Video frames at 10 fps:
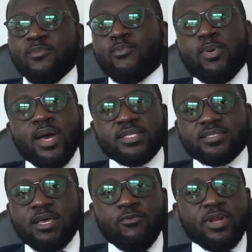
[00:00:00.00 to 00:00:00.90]

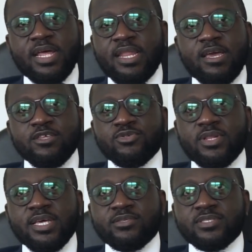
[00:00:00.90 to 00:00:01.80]
But what I usually
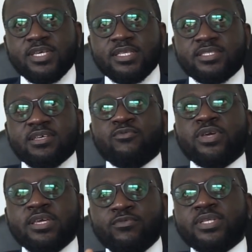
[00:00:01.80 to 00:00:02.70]
like to say is that
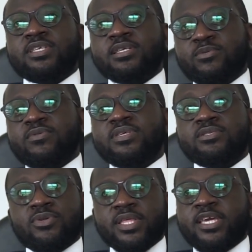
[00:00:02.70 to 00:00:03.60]
we take some of
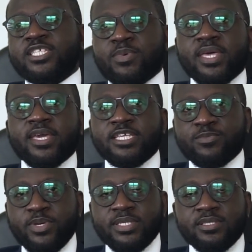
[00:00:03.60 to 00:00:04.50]
these on a case by case
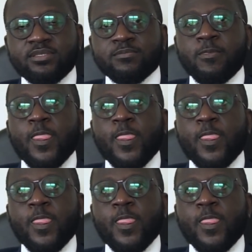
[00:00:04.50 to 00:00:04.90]
basis,